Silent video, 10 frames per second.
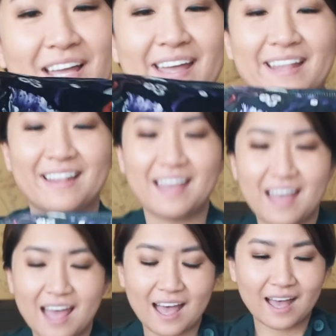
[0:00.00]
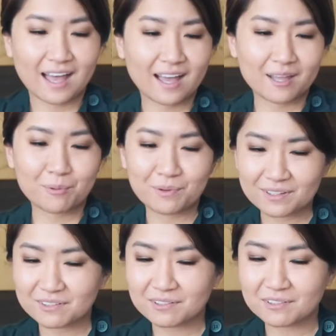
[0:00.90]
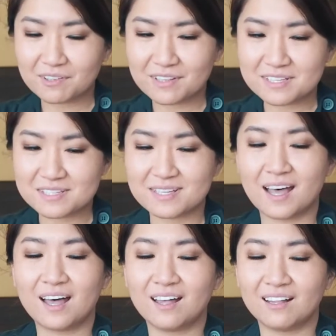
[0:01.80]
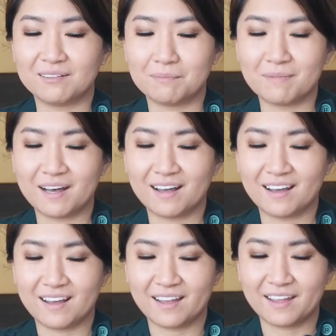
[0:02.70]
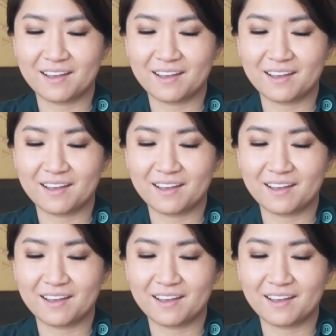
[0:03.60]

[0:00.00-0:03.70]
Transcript: and I will style my